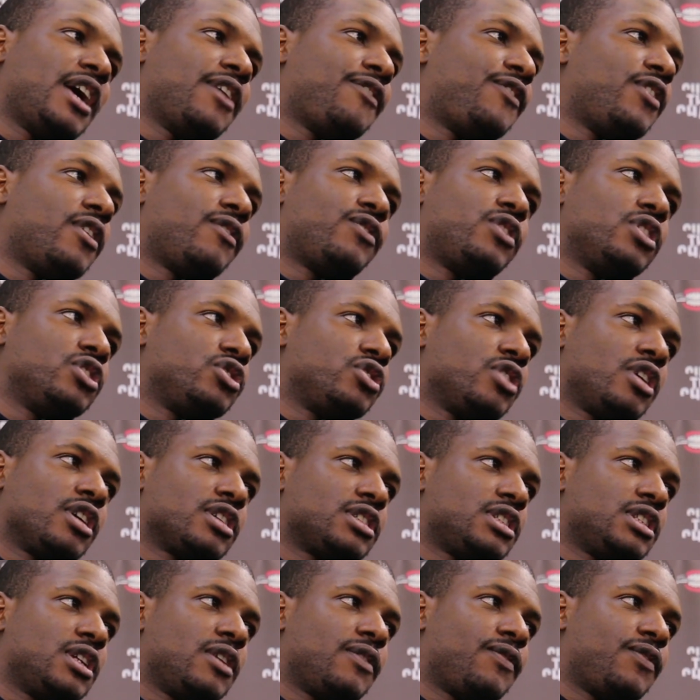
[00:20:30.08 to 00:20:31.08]
F off the
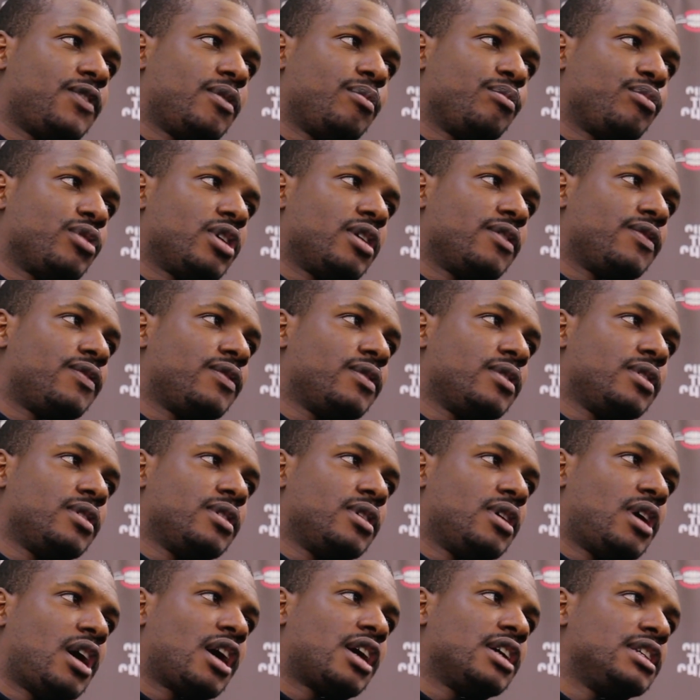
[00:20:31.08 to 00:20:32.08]
drugs and everything, bruv.
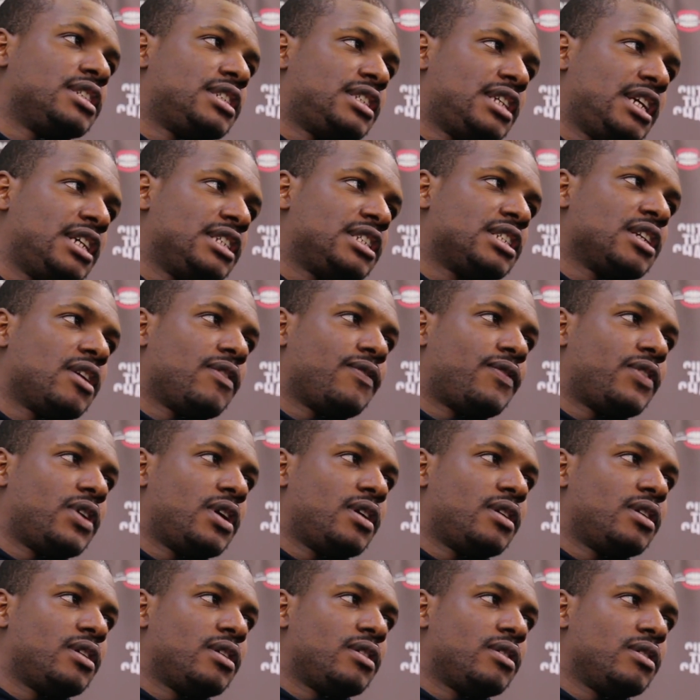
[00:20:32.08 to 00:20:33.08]
I can see
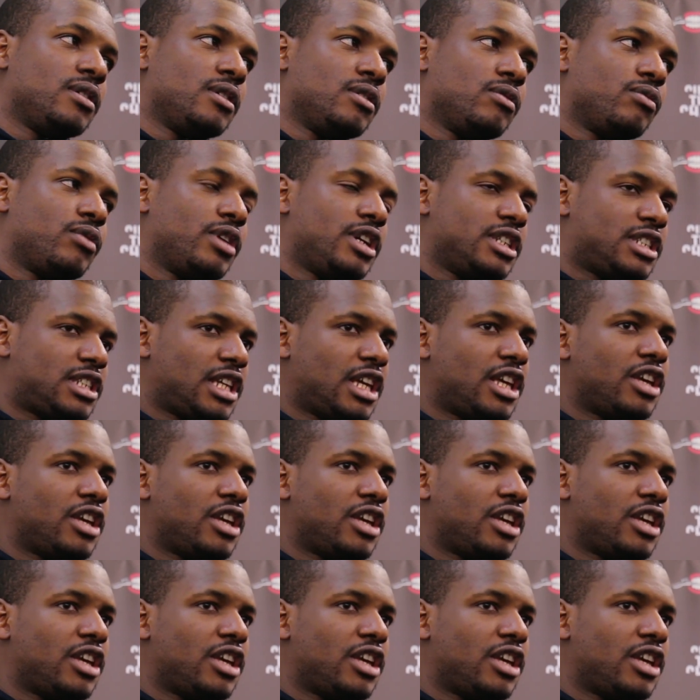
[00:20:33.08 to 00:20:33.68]
something in you. Mm. What are you